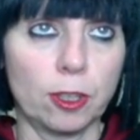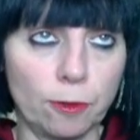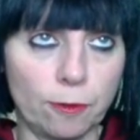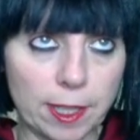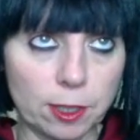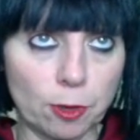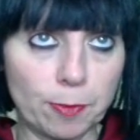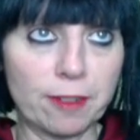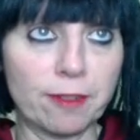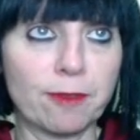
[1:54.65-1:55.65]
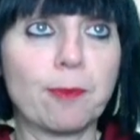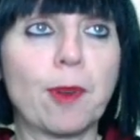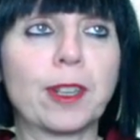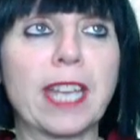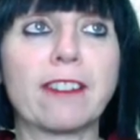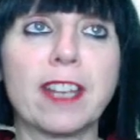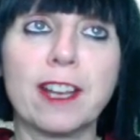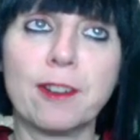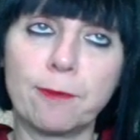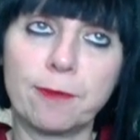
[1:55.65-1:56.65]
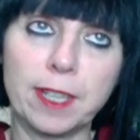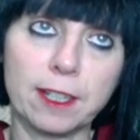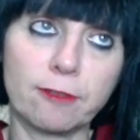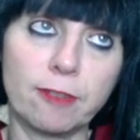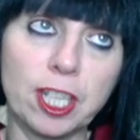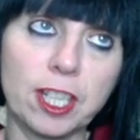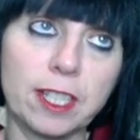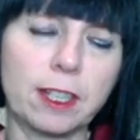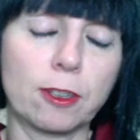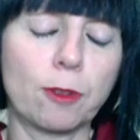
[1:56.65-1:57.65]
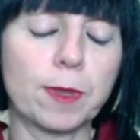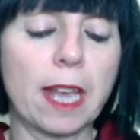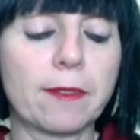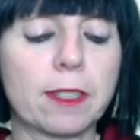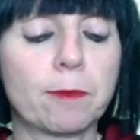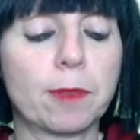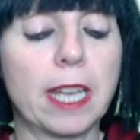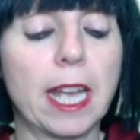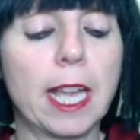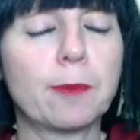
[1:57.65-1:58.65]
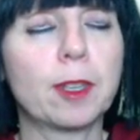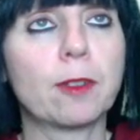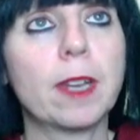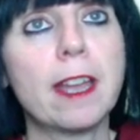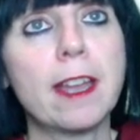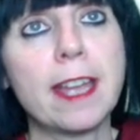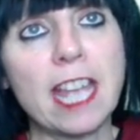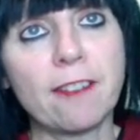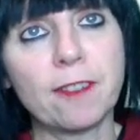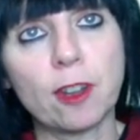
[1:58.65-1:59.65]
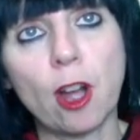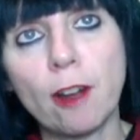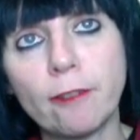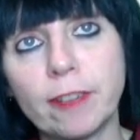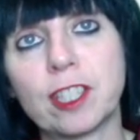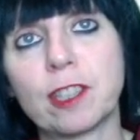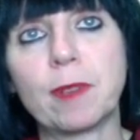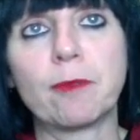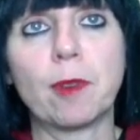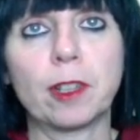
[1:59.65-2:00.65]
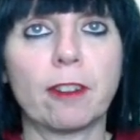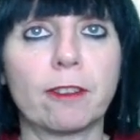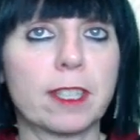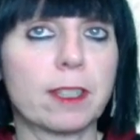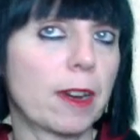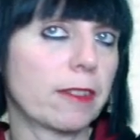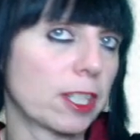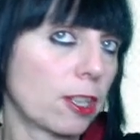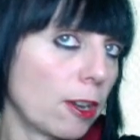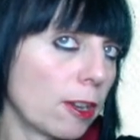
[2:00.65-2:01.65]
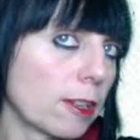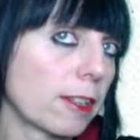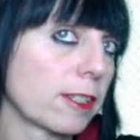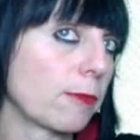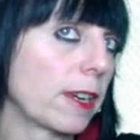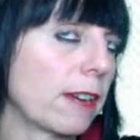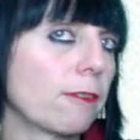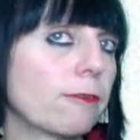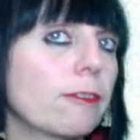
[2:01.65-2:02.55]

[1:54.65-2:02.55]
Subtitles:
find your bit of body area, hopefully you can reach it. You could always have somebody help you. If you can't reach the bit of body, or it's somewhere internal, somewhere out of